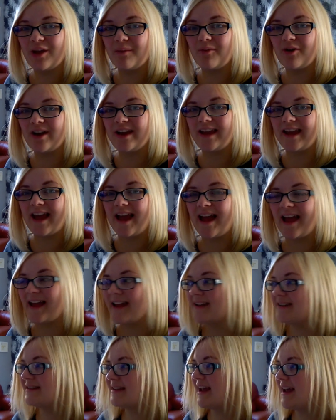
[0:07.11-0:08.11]
Good morning,
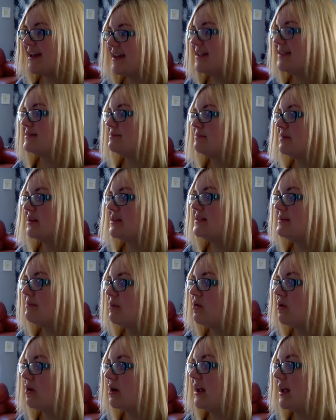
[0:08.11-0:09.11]
guys. It is Monday
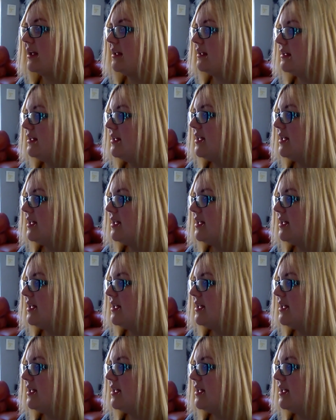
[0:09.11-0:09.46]
morning